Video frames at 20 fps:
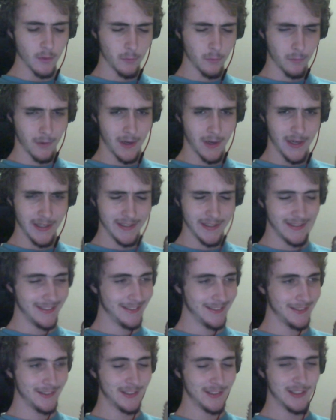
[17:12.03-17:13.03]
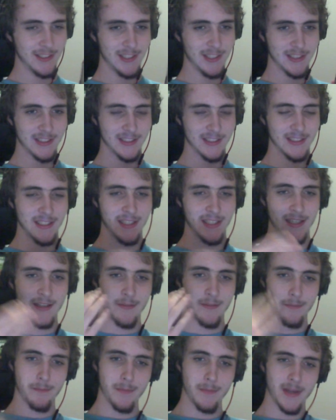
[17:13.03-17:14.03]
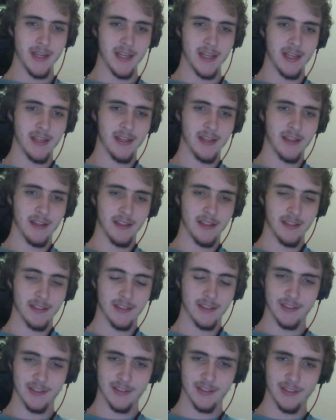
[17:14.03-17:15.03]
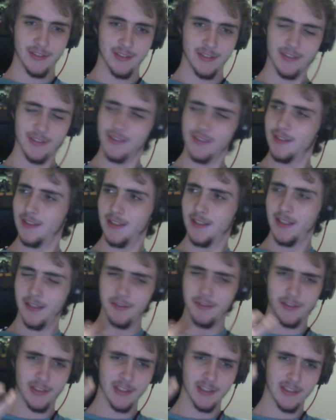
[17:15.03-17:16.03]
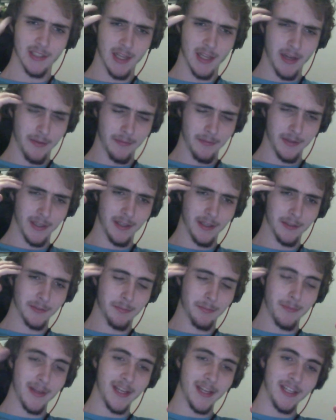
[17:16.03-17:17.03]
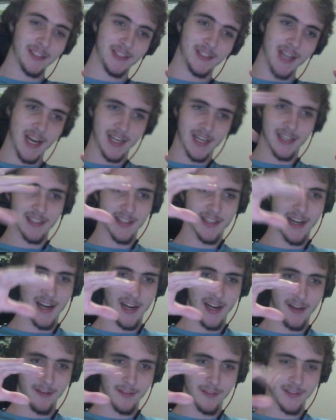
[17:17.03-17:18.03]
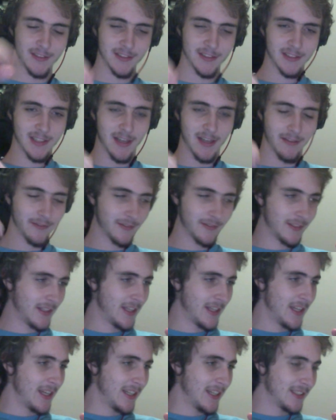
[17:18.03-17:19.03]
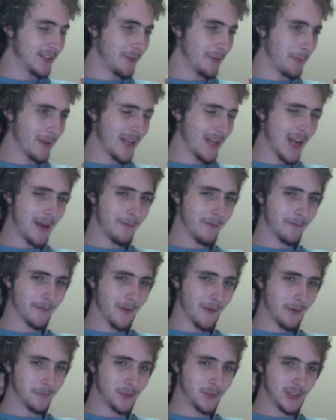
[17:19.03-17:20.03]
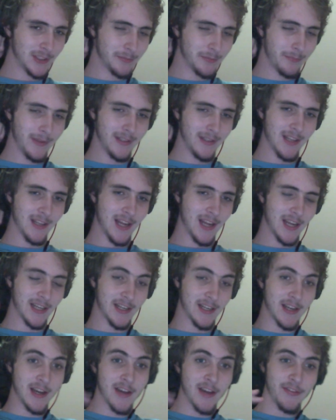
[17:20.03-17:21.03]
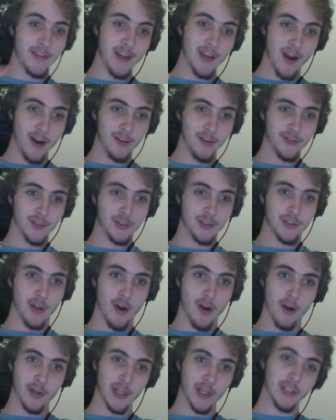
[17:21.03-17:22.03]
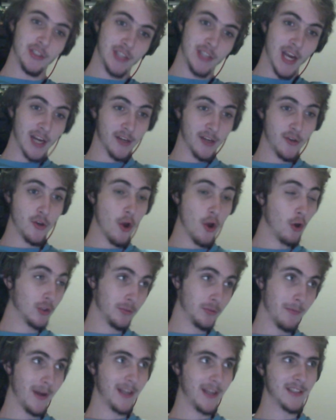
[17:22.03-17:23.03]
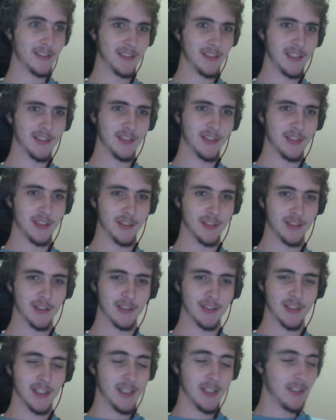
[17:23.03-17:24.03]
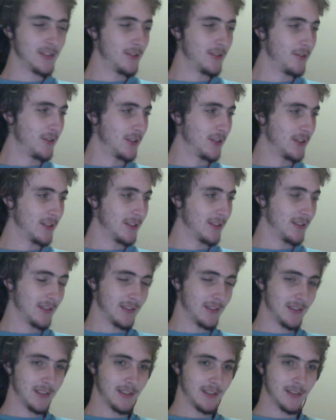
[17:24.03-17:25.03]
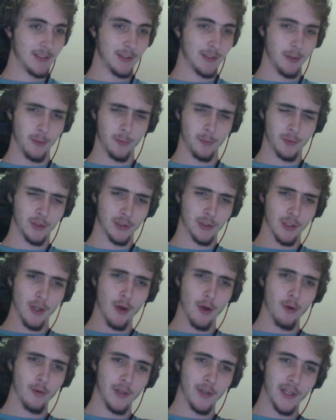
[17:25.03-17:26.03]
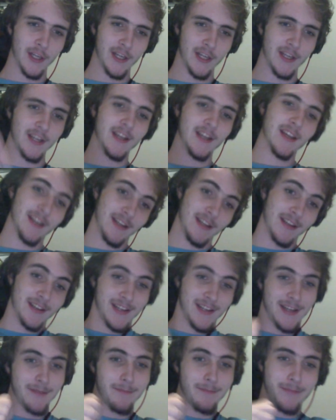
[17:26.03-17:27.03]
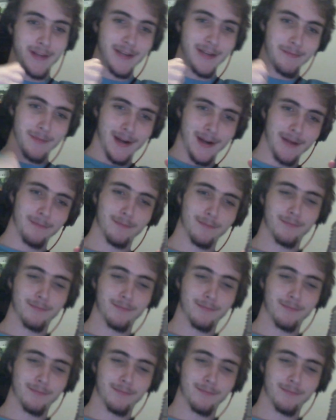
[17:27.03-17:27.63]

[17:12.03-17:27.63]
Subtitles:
right? It was just me. It was me, Jack, and Kyle and stuff. So we came from just being like the underdog, and Jack knows my existence, to slowly him being my